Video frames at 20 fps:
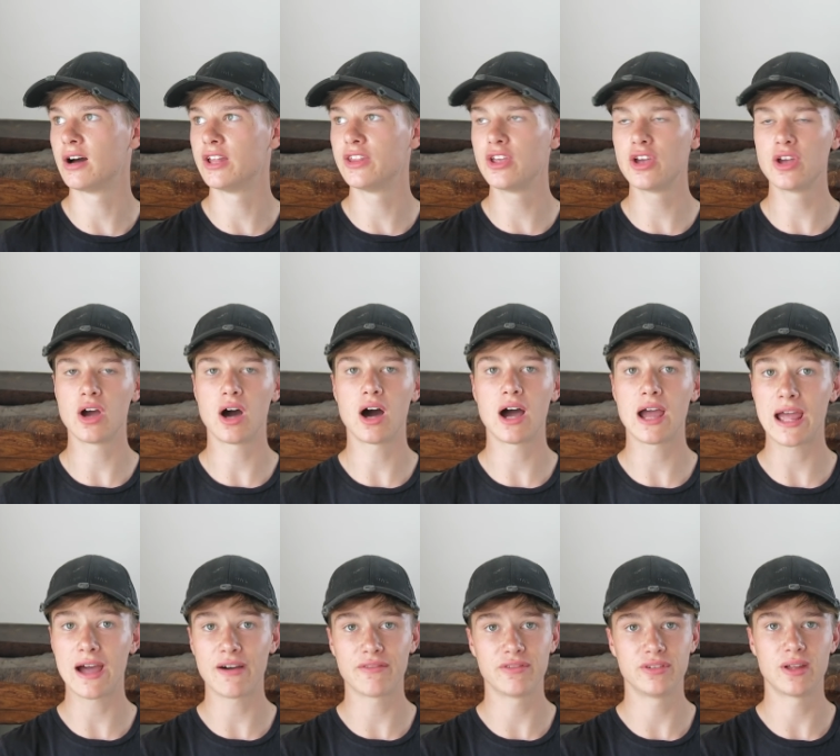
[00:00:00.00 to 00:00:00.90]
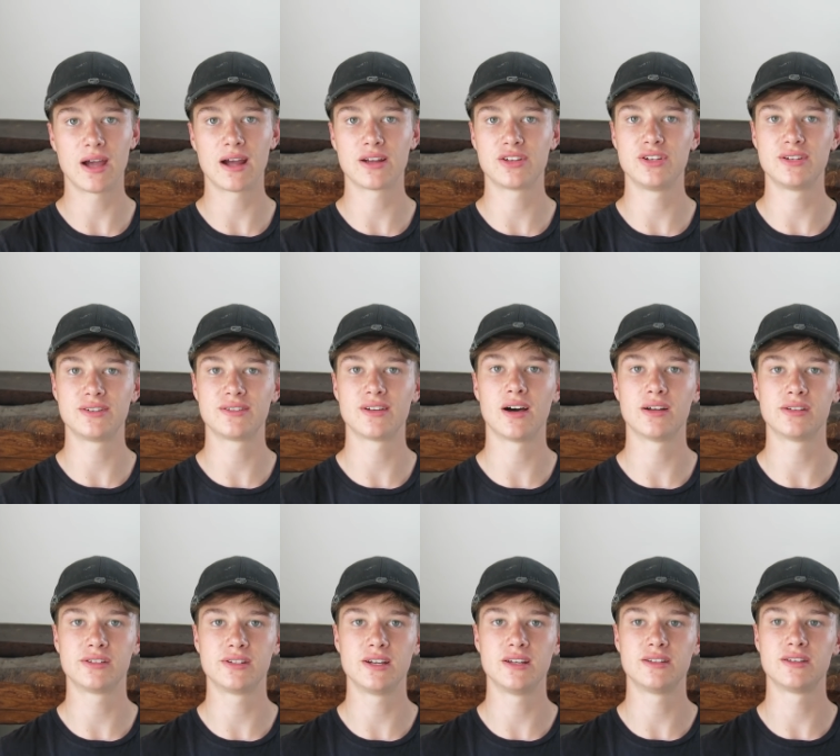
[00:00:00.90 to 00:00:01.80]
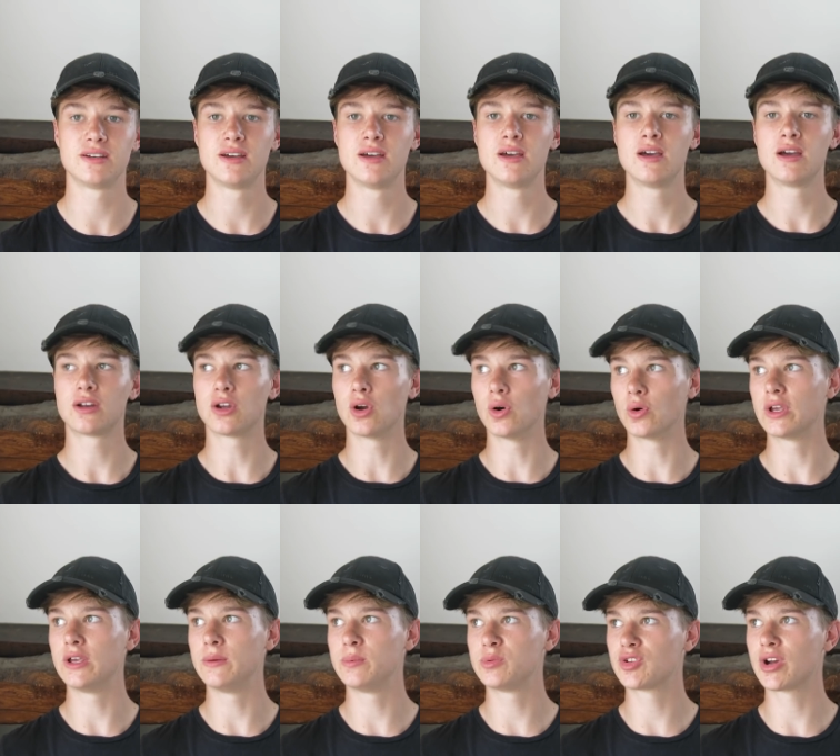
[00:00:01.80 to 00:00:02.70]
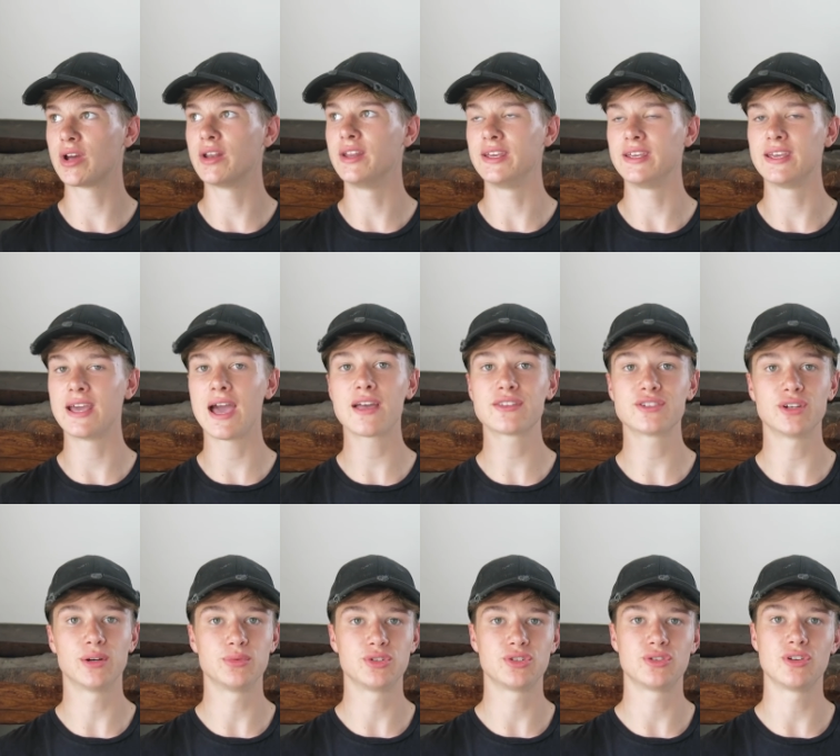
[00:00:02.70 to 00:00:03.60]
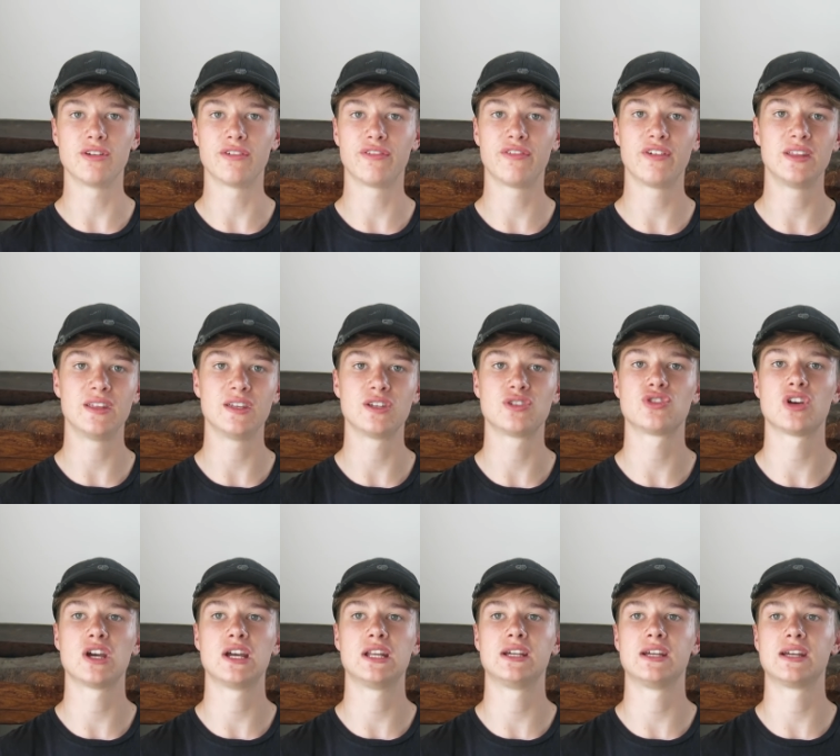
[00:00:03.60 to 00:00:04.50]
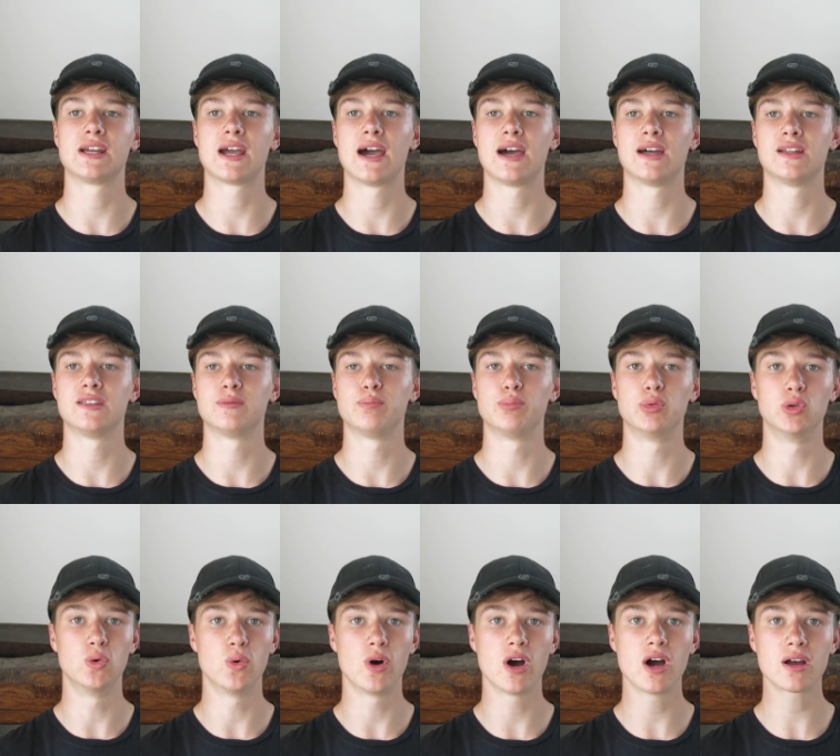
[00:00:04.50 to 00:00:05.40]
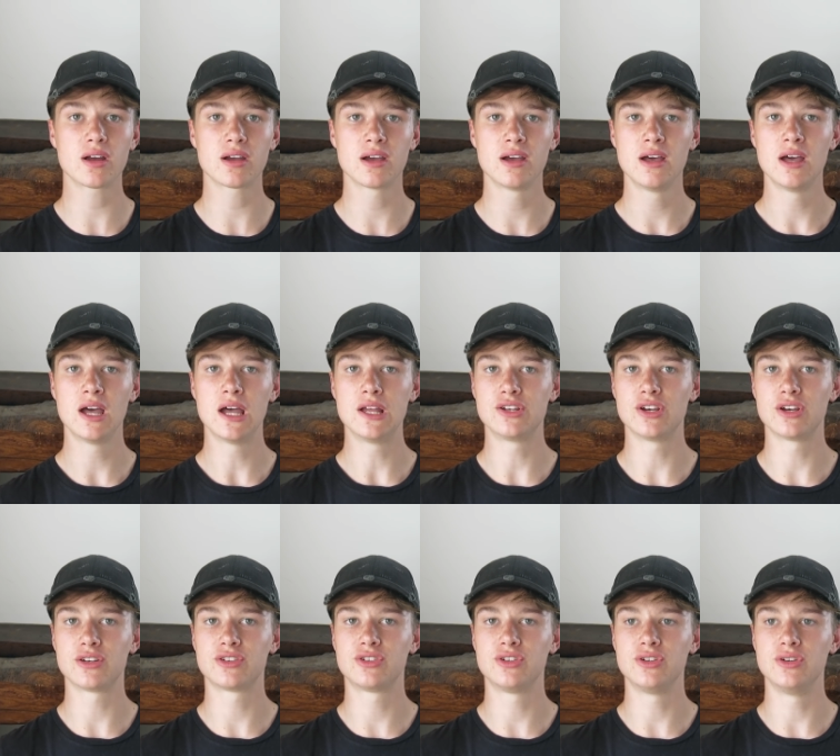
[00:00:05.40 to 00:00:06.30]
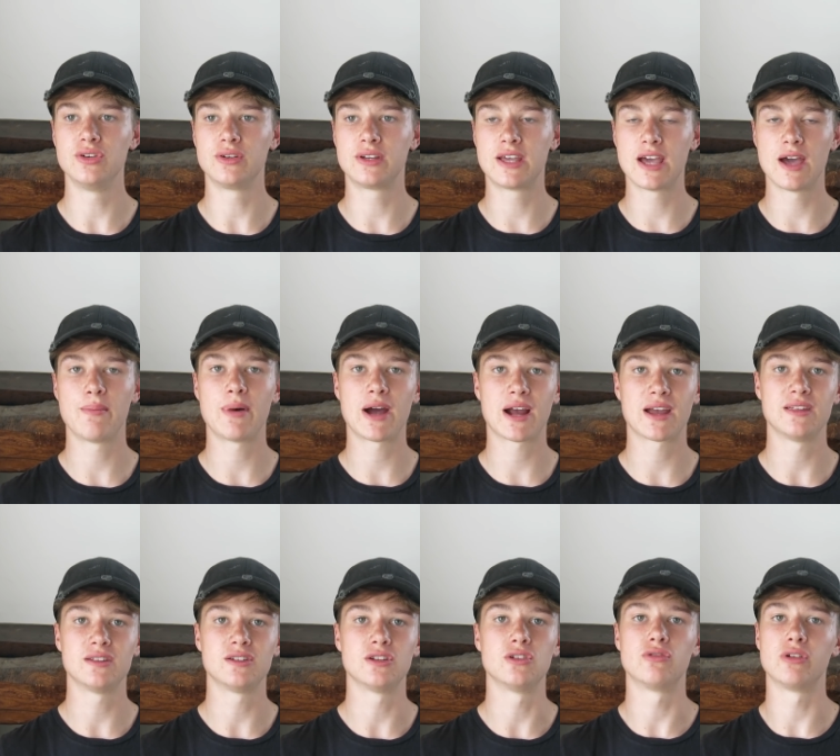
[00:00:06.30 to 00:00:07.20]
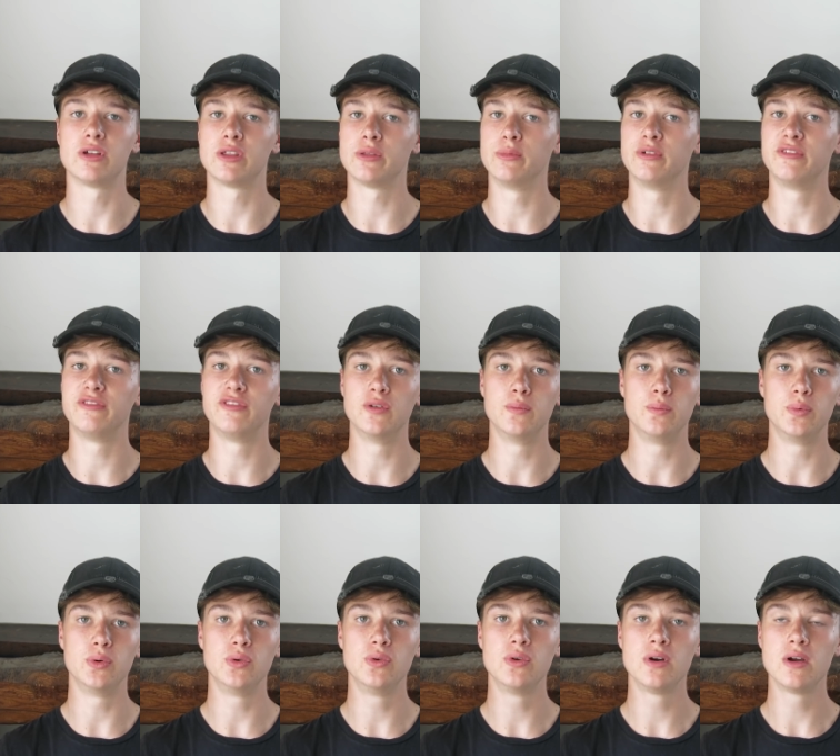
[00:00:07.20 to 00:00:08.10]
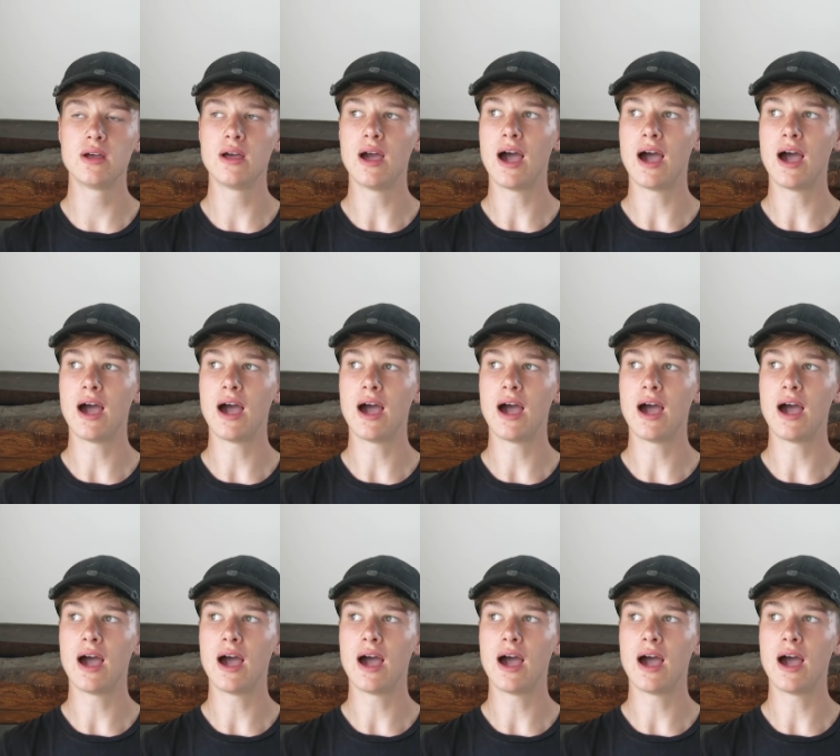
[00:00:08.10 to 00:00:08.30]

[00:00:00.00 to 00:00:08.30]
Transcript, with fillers: I know I haven't actually started goalkeeper training yet. I'm just doing fitness training and ball work just to get back into the rhythm of football